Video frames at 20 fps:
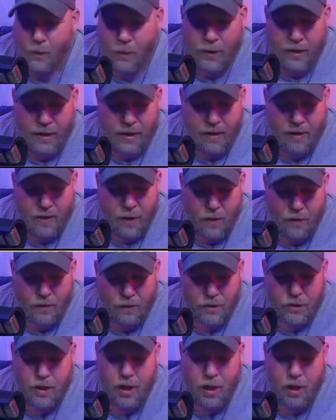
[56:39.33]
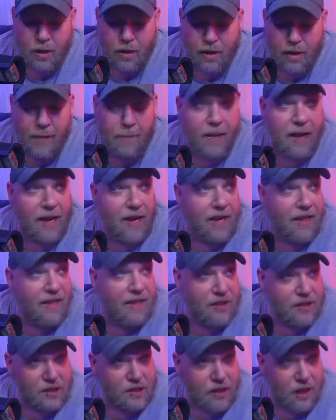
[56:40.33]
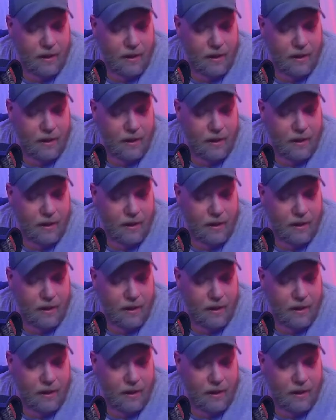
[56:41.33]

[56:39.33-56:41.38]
win over Charlotte at Mania this